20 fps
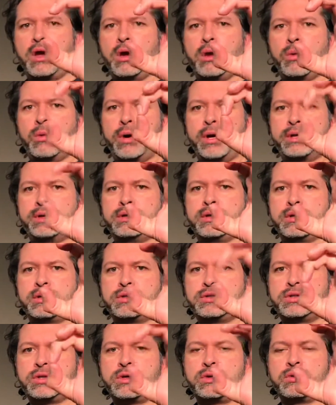1,
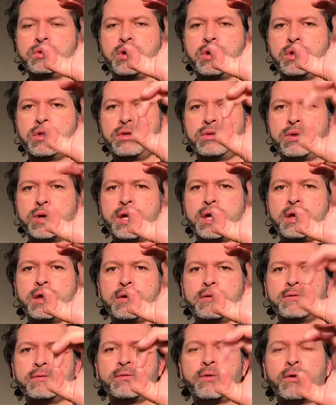2, 3,
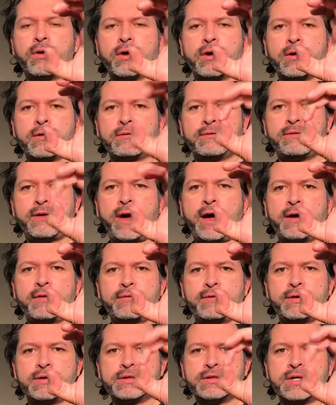4, 5,
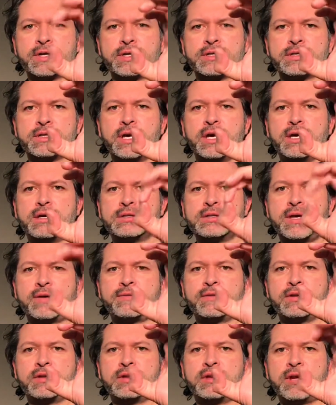6,
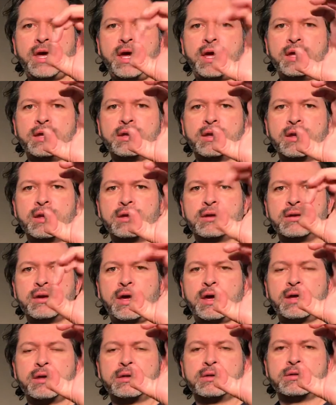7, 8,
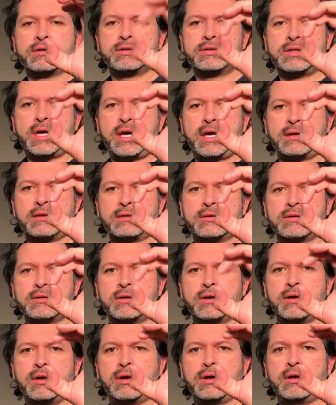9, 10.
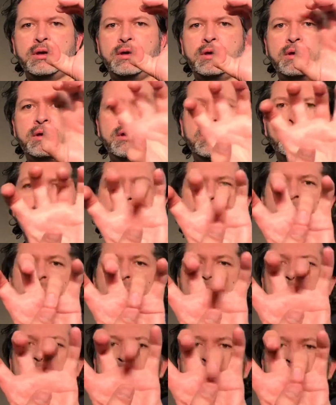Now
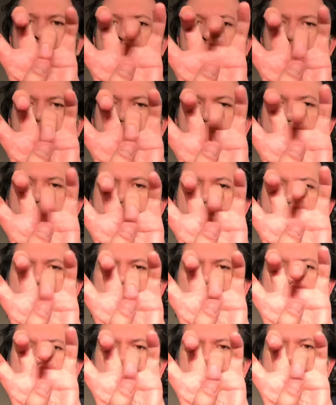your third
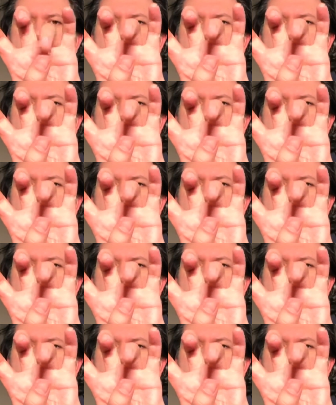finger.